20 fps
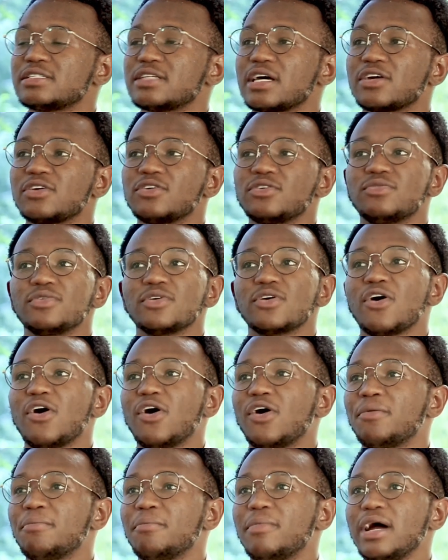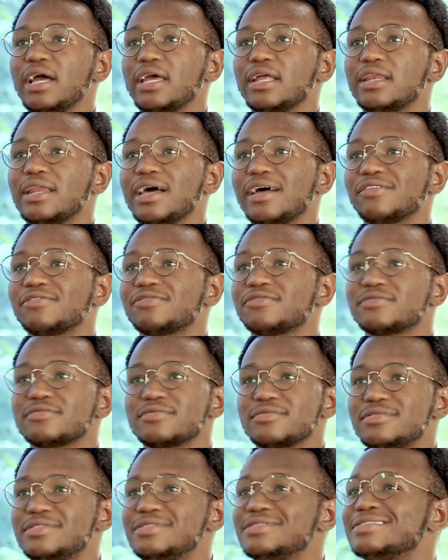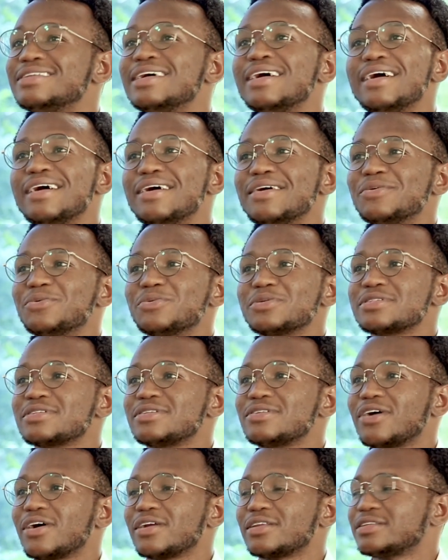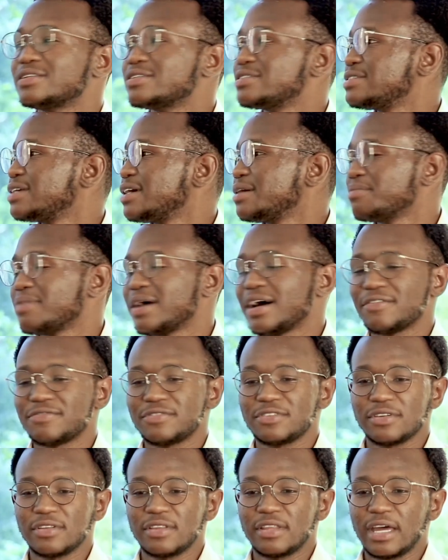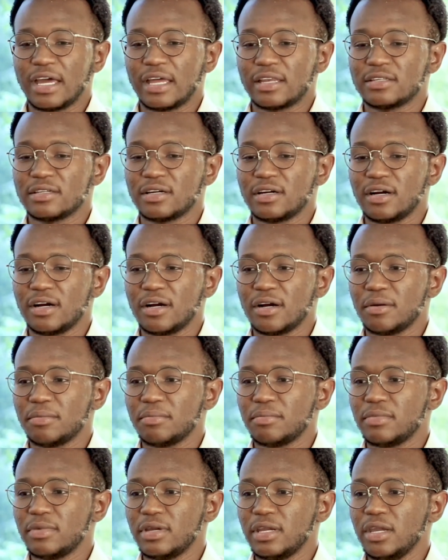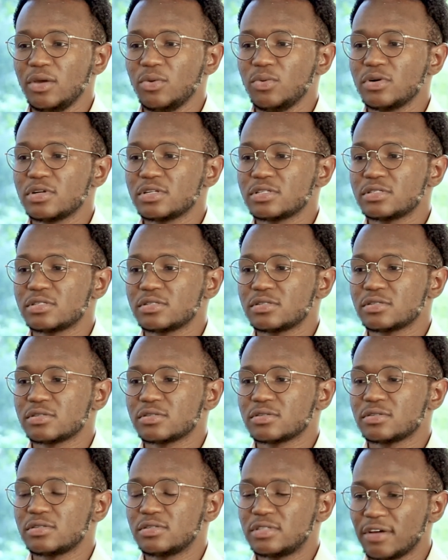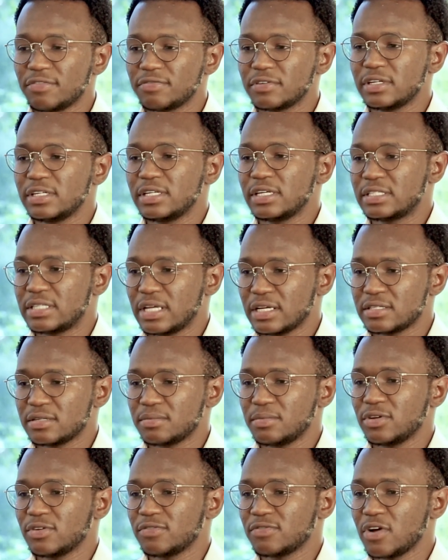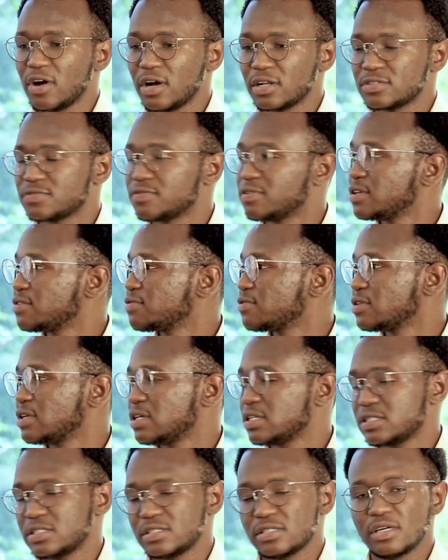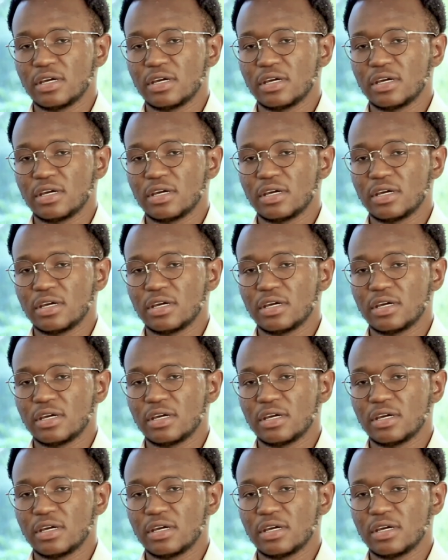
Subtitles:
As I could recall, my life was not the same after that. It was definitely a testament of God's faithfulness.